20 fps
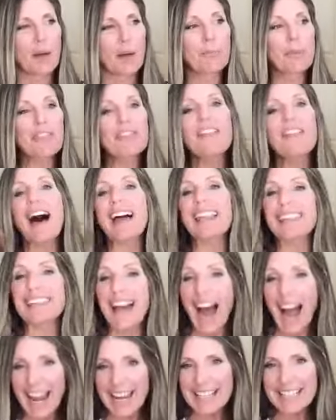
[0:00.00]
But that
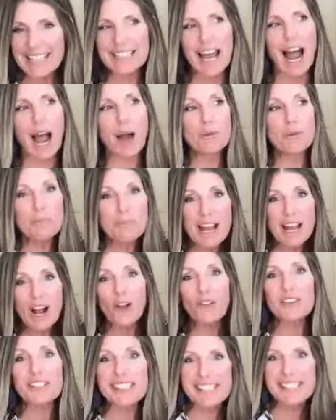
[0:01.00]
night I would be
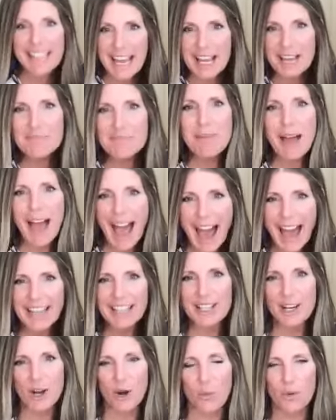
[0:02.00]
on the same
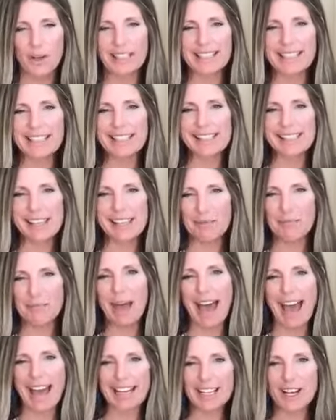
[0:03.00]
patio, Wendy, the same
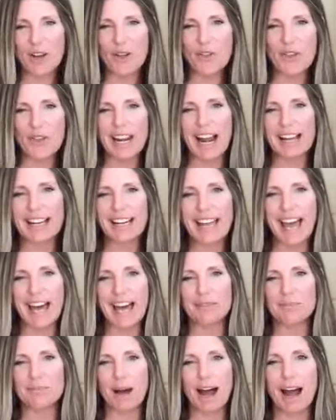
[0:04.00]
patio that I'd
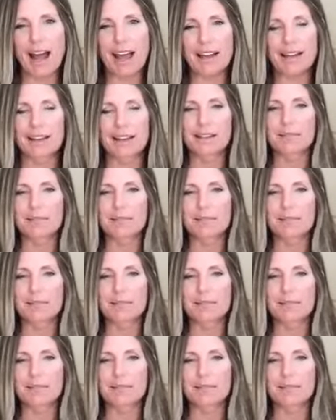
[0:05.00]
had my